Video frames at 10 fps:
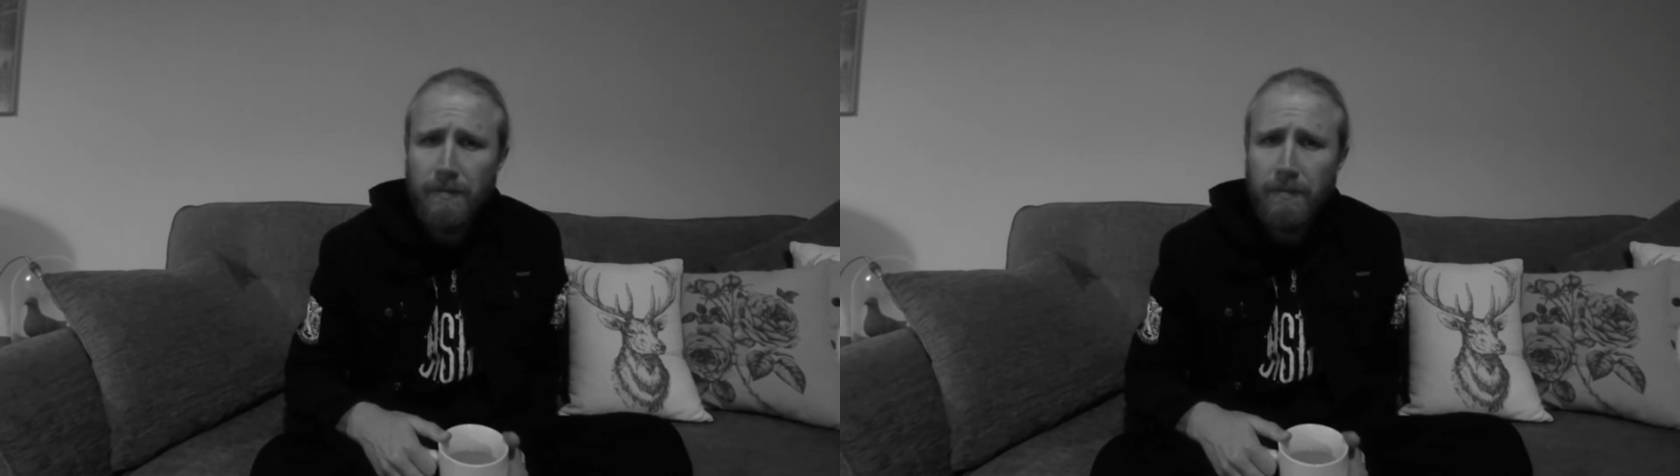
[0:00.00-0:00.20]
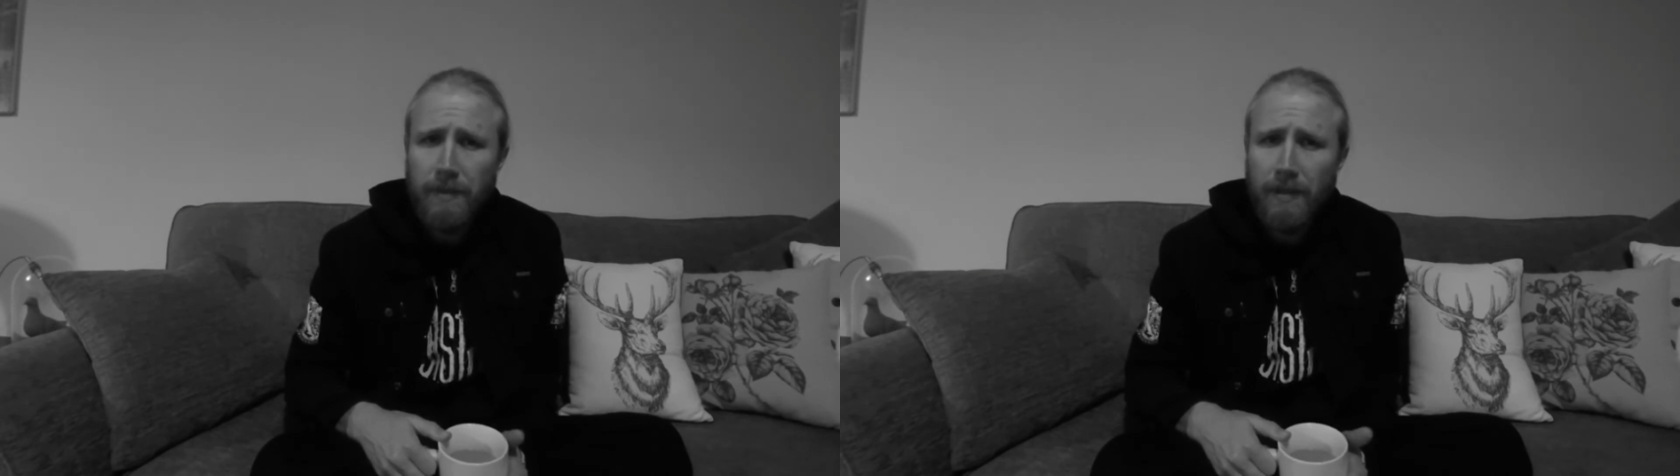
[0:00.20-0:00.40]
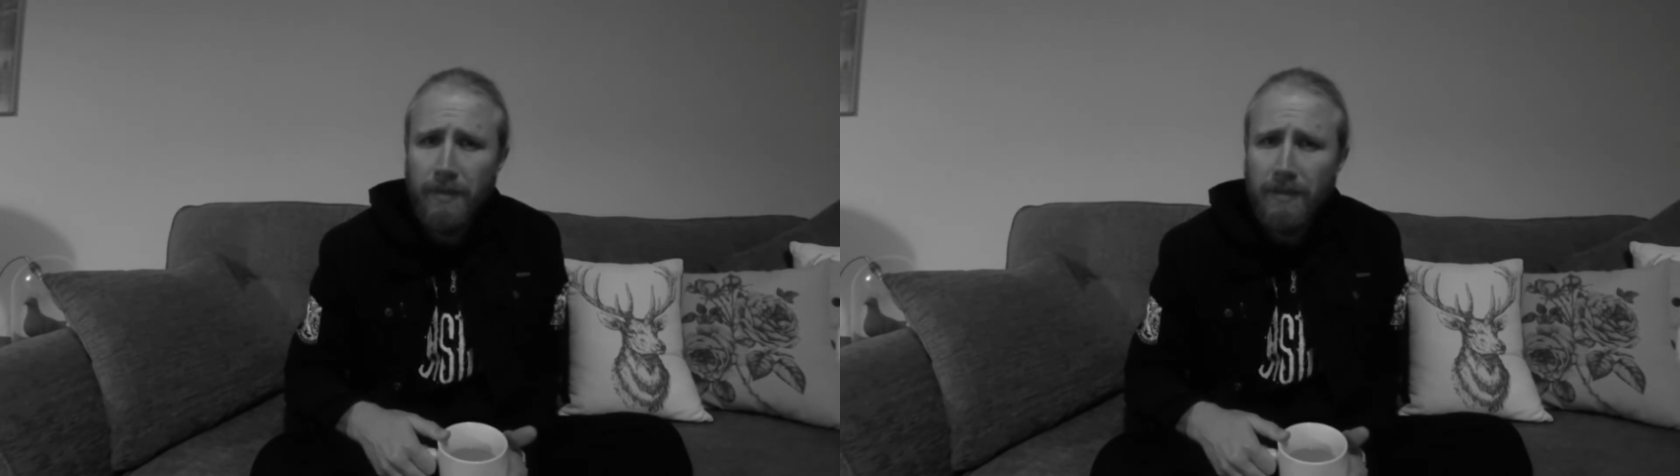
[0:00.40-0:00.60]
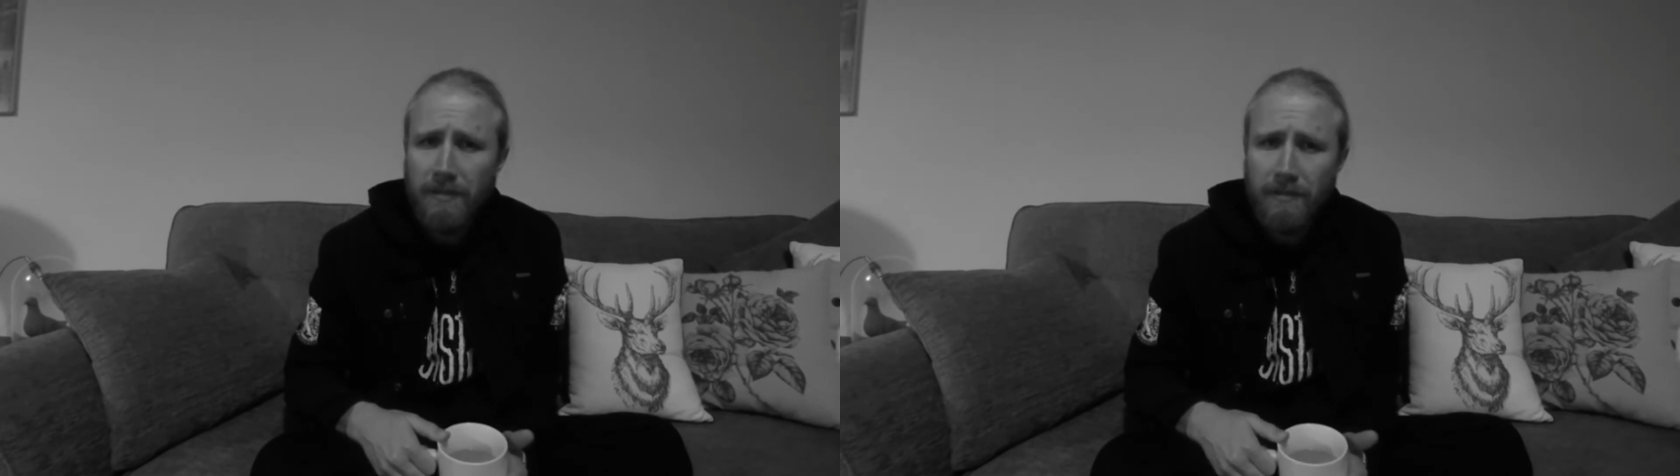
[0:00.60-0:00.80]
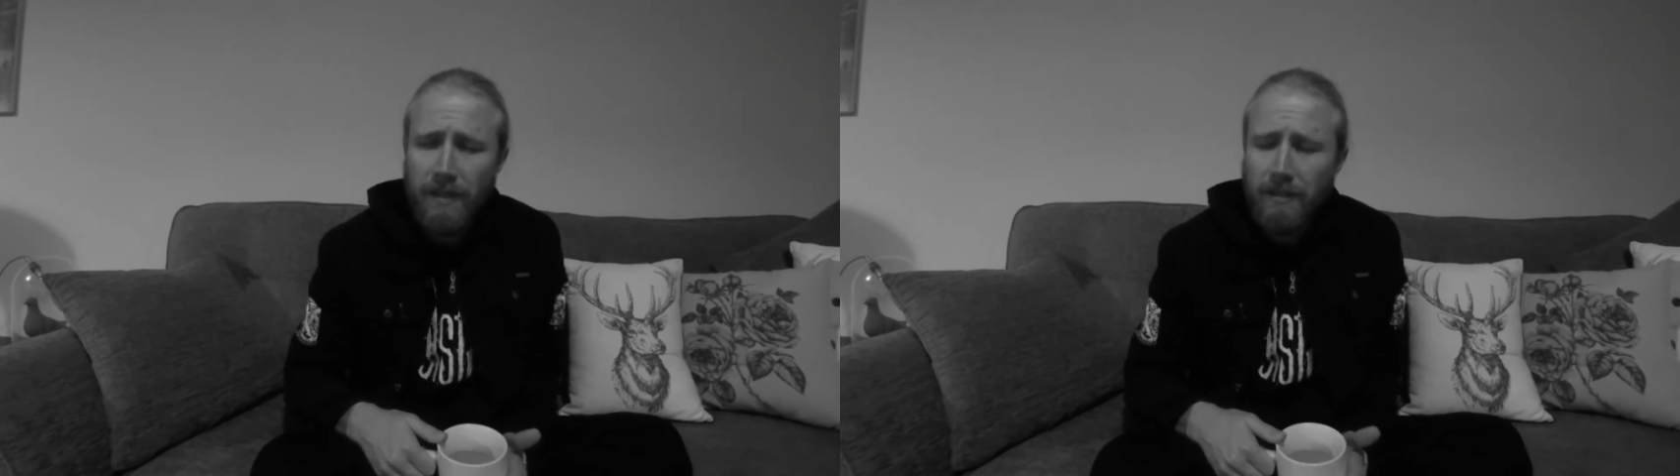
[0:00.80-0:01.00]
becoming
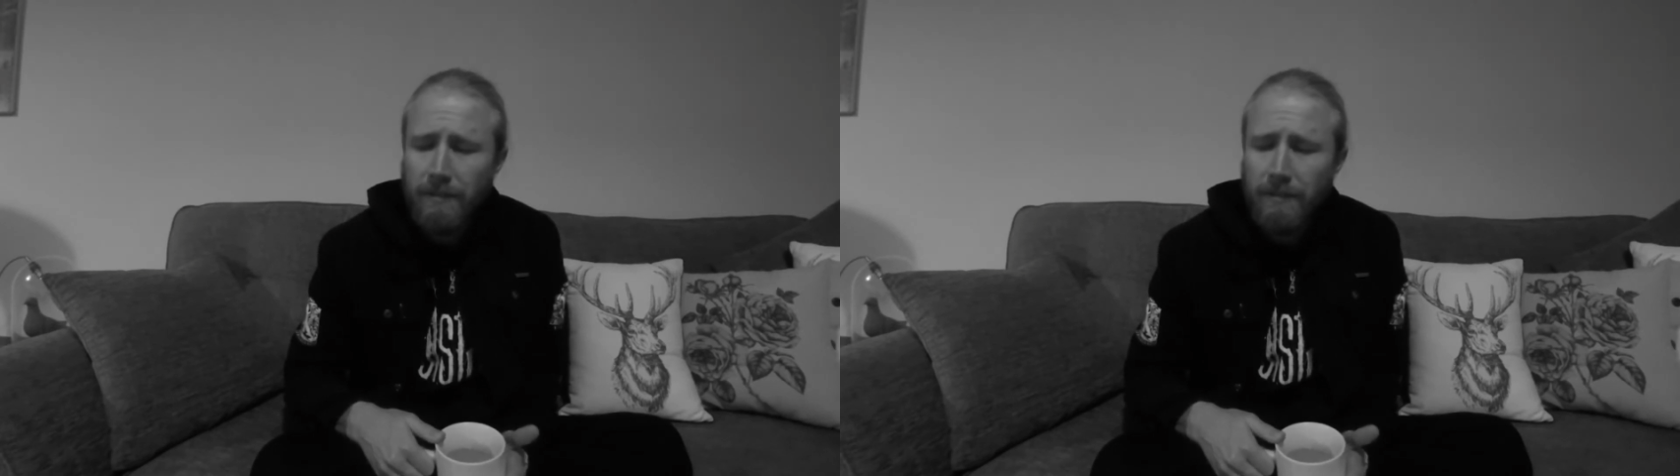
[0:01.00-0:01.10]
stressed